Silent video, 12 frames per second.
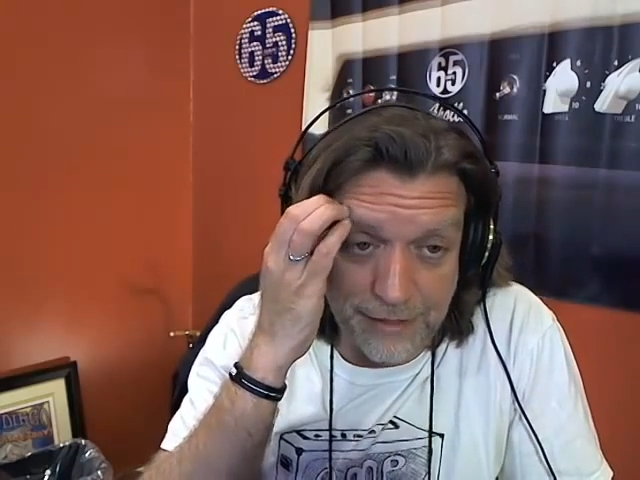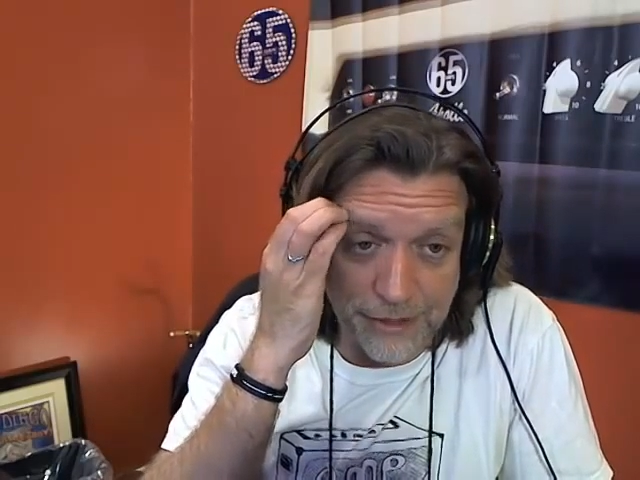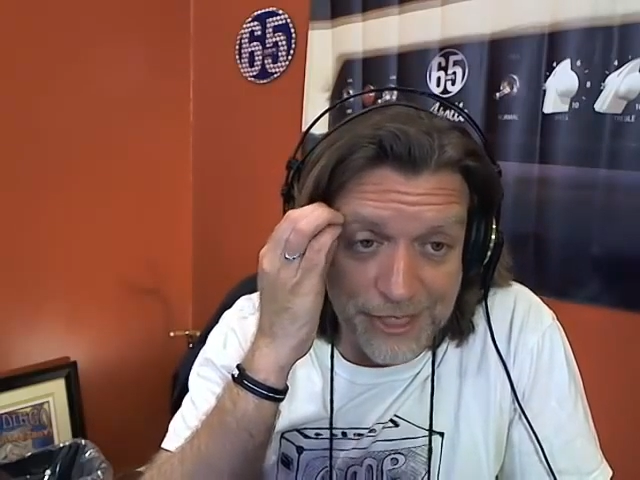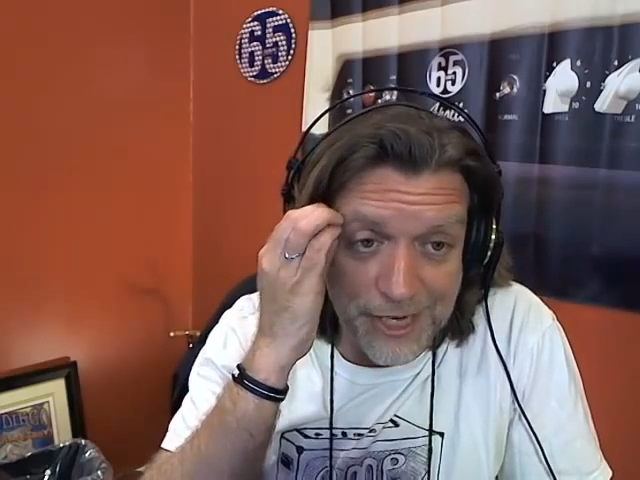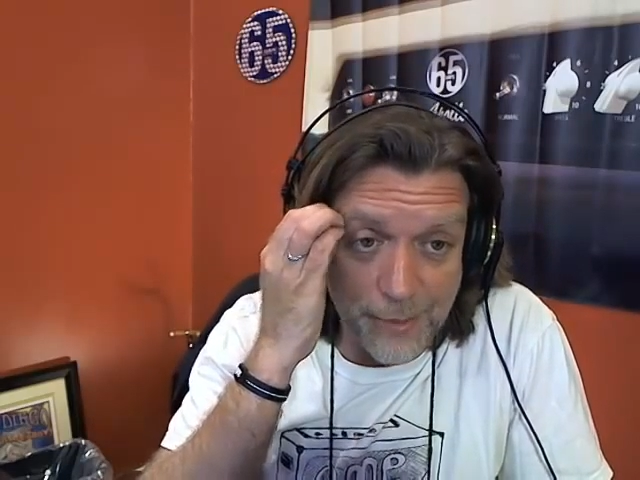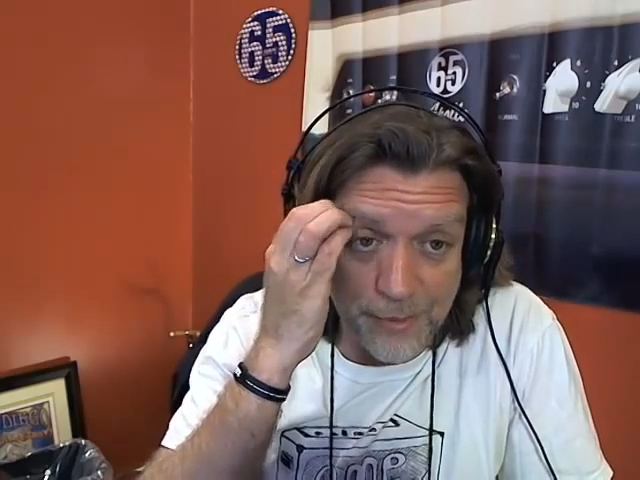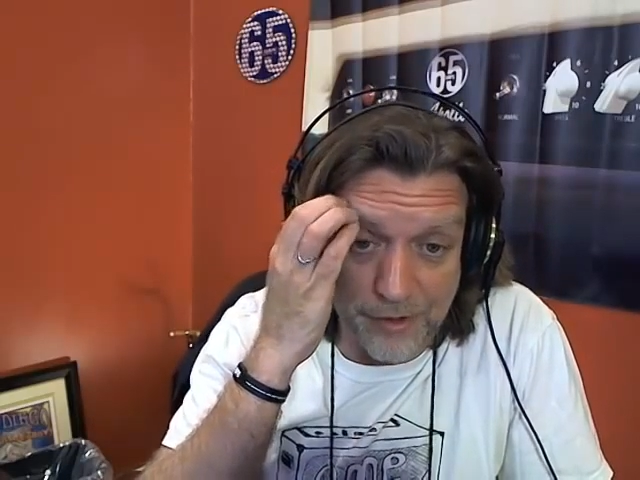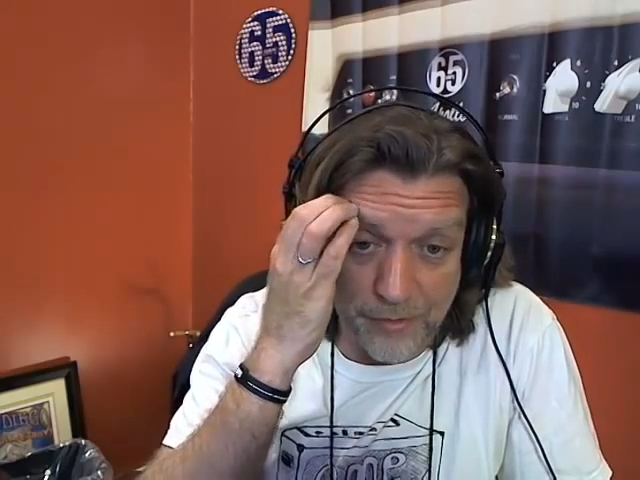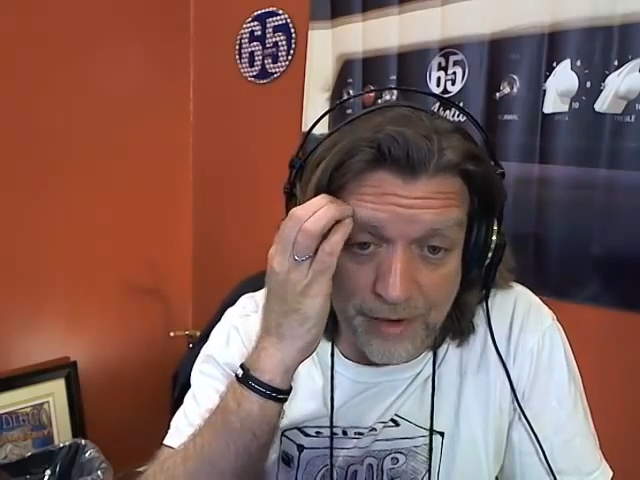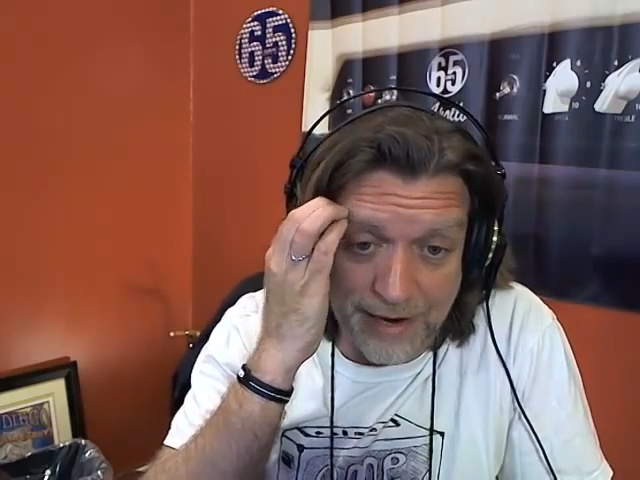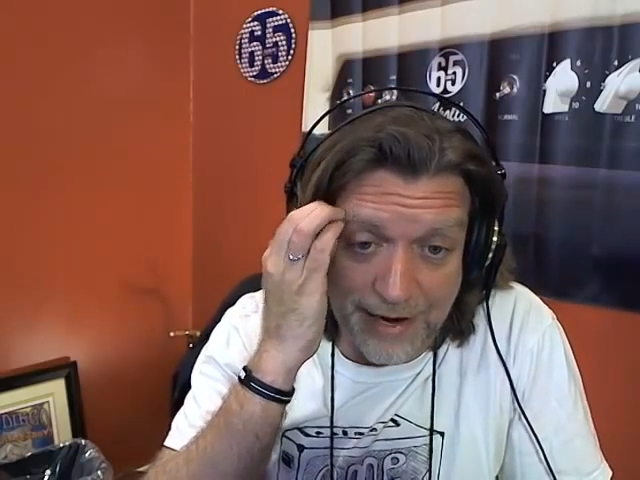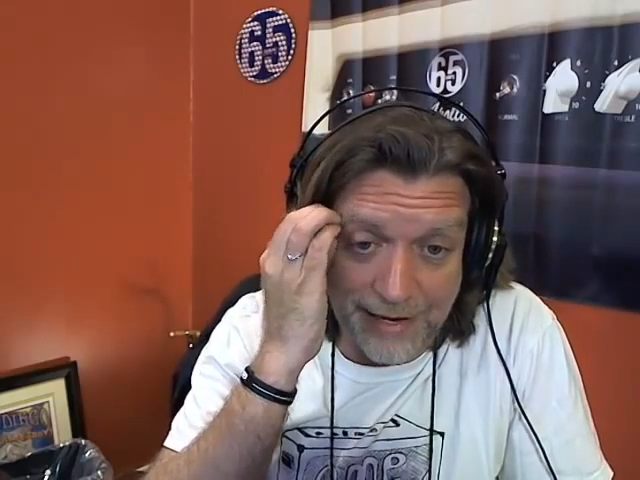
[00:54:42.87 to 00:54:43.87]
They're cheaper
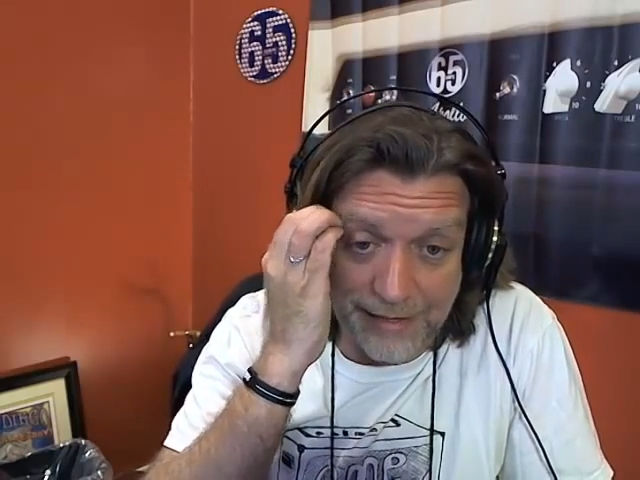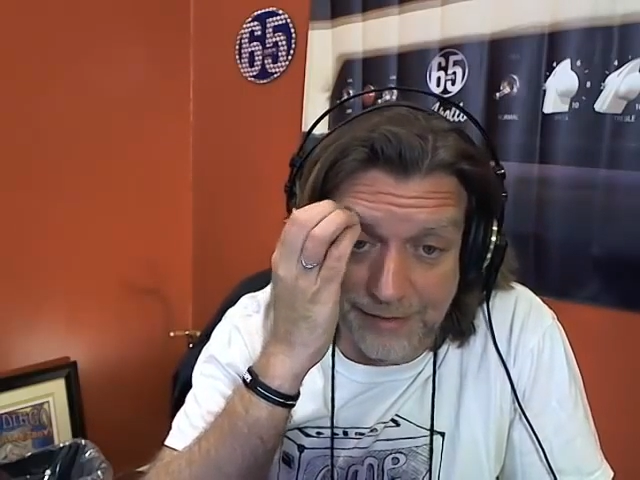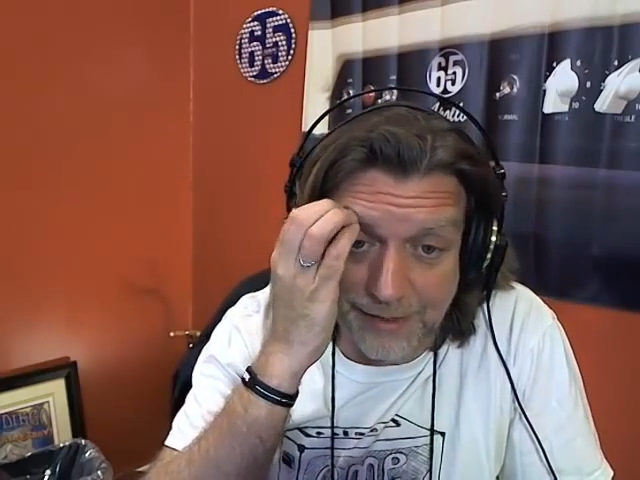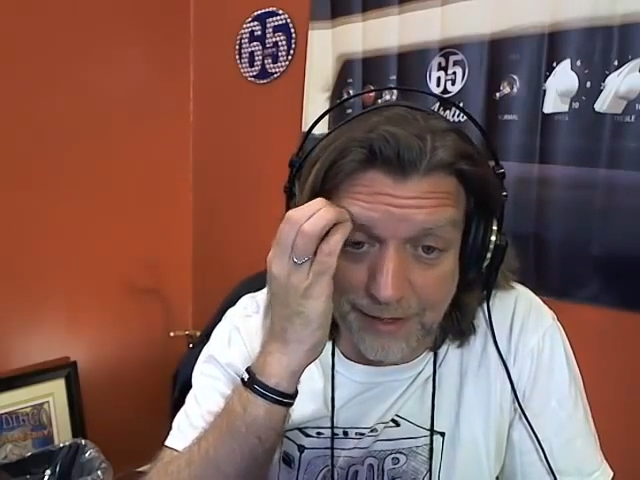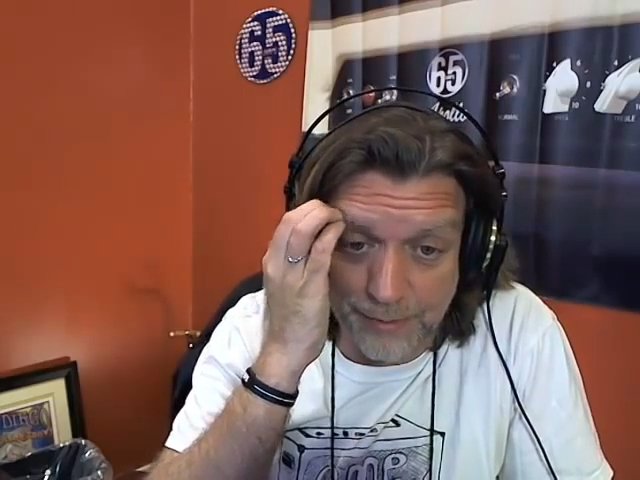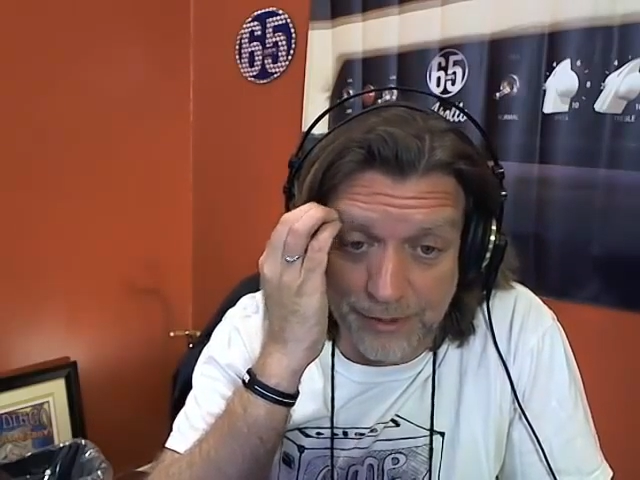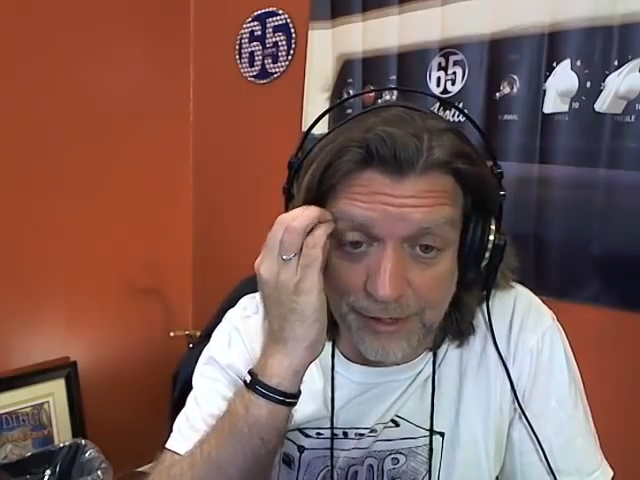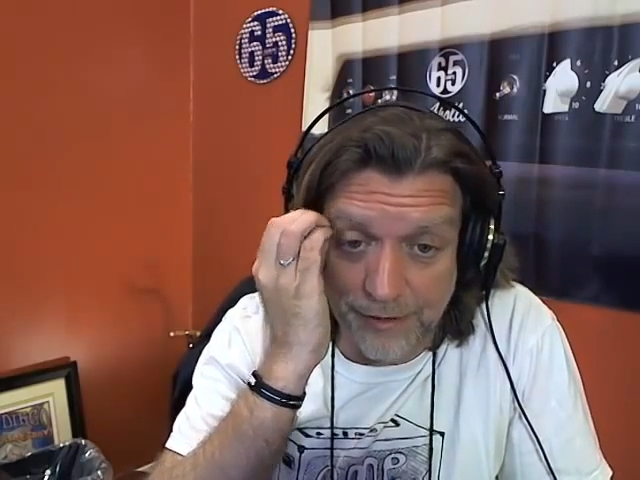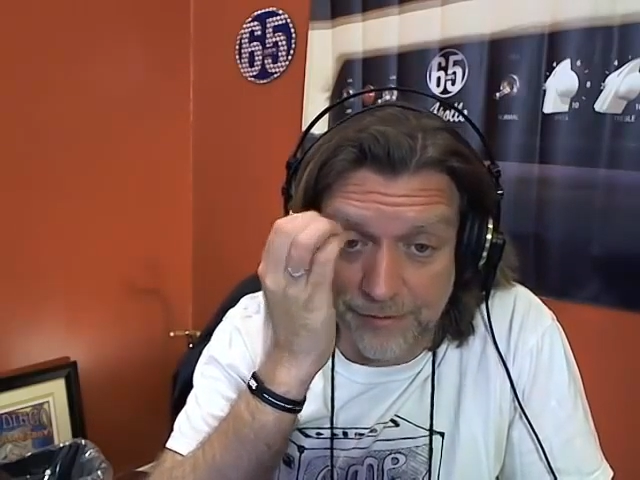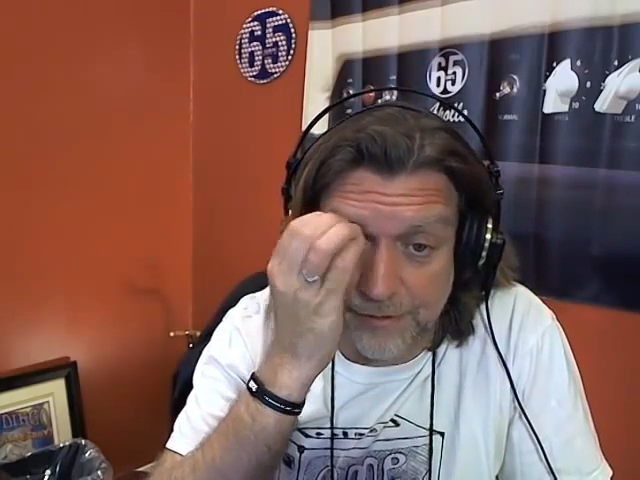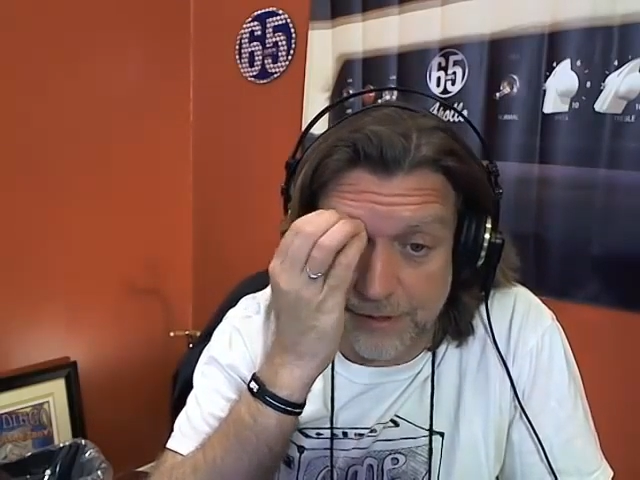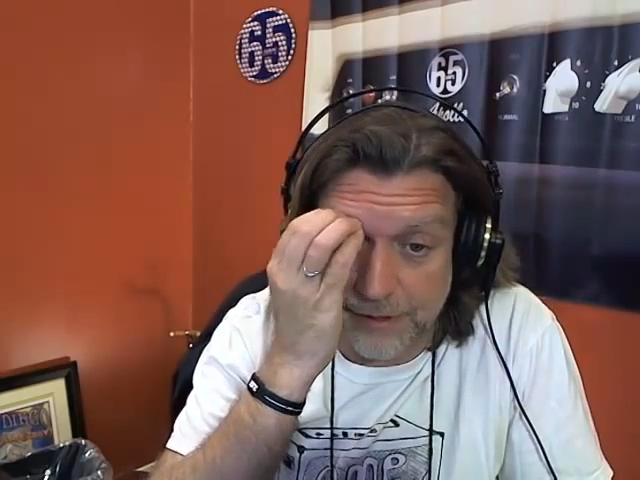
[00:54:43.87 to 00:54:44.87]
than what I could sell them
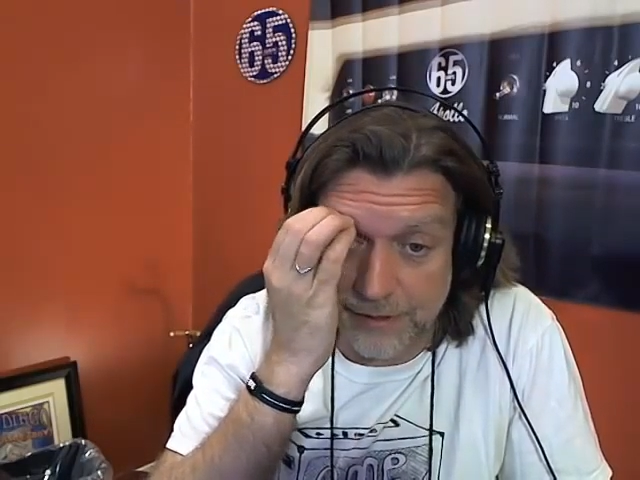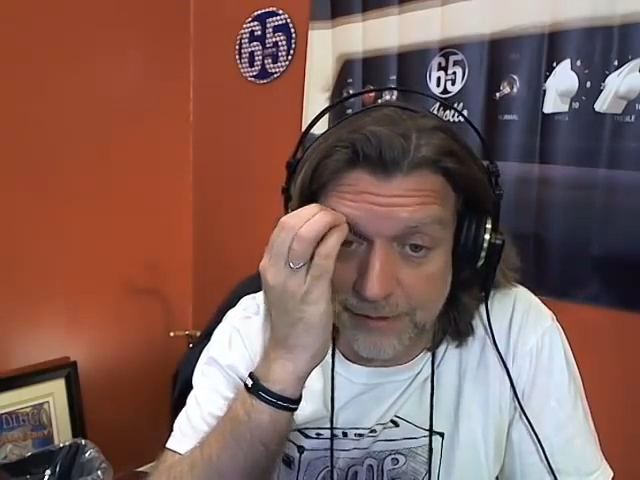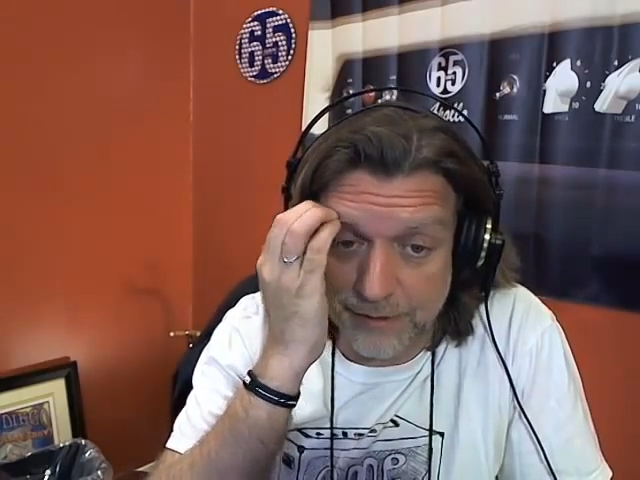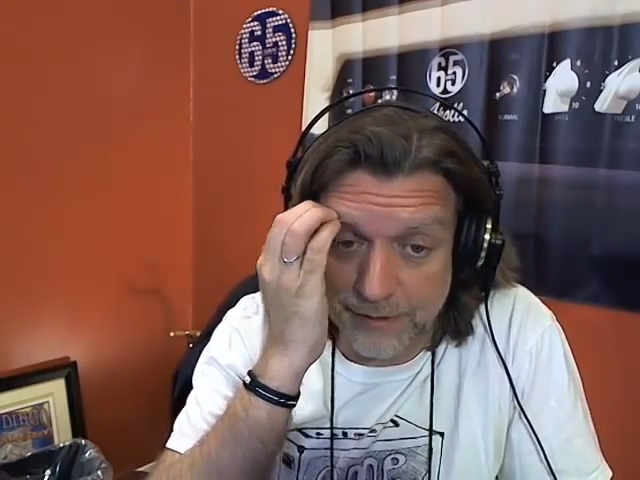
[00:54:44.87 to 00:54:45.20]
to you for.